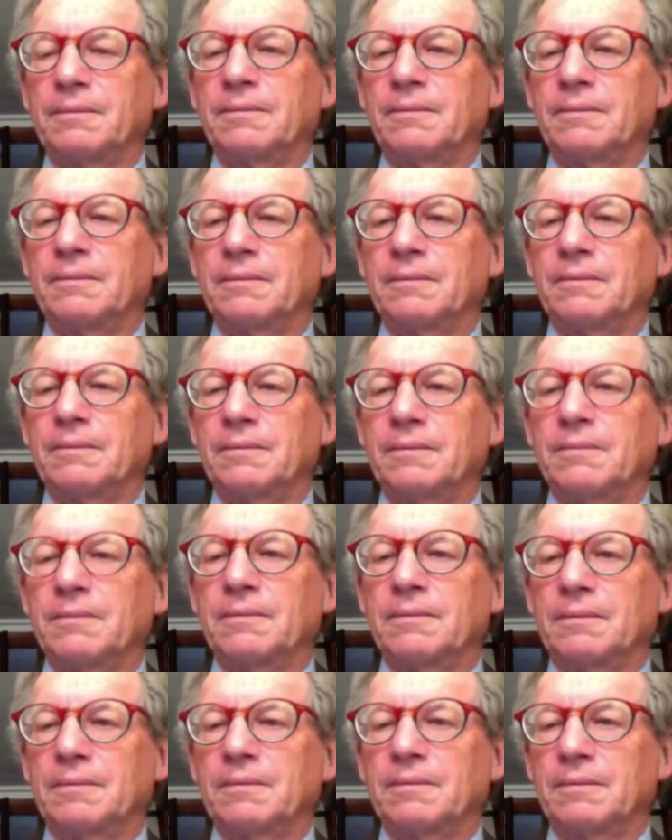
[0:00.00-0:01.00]

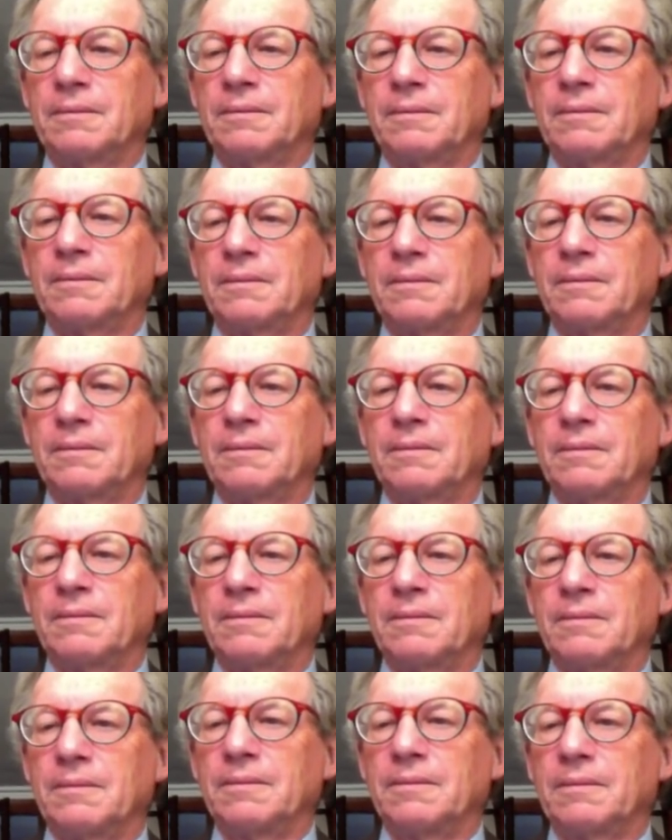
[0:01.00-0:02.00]

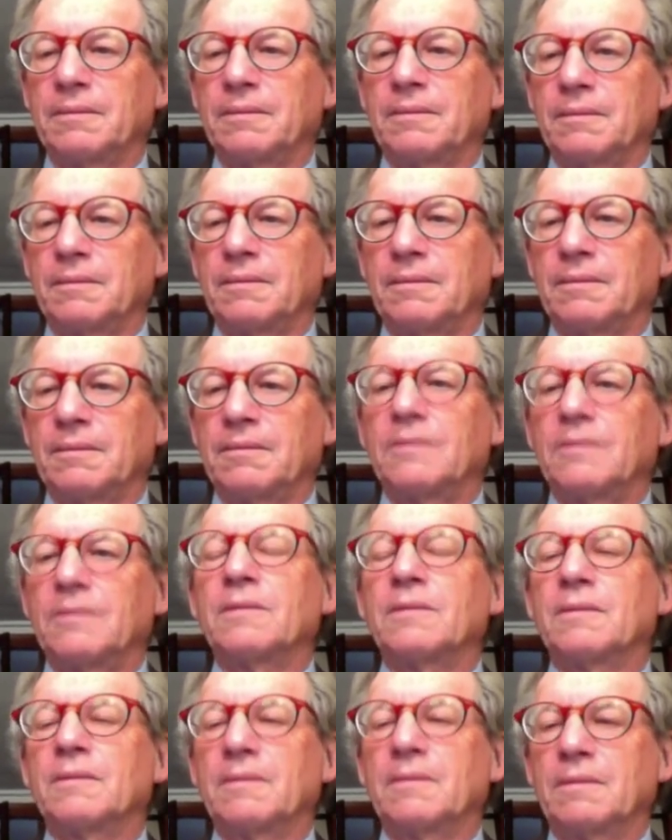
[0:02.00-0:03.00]

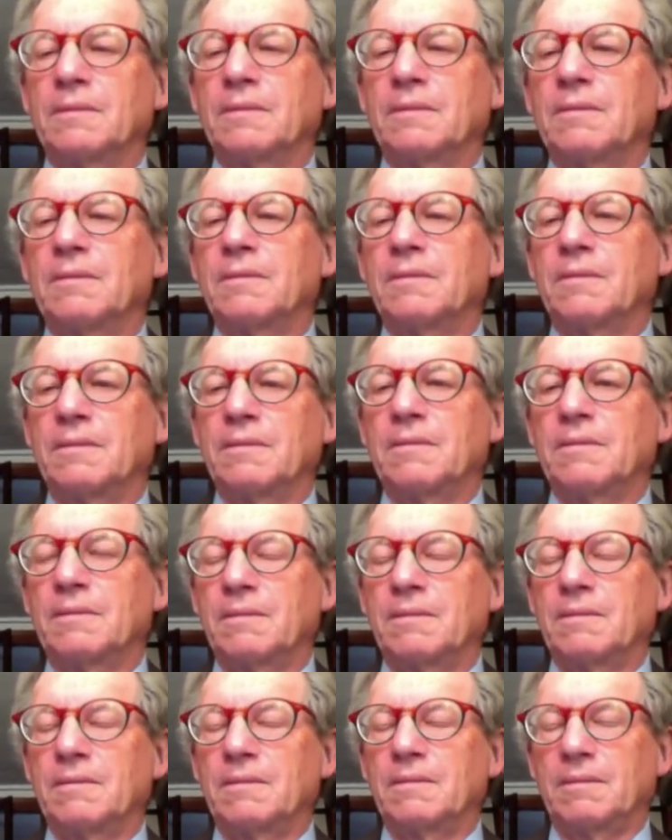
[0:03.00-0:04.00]

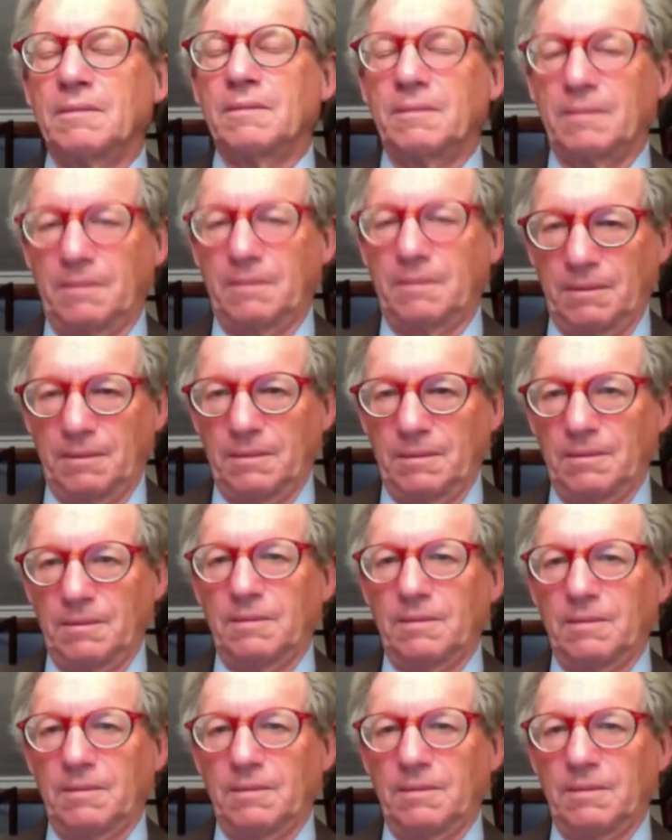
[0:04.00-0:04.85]
The person shown says nothing.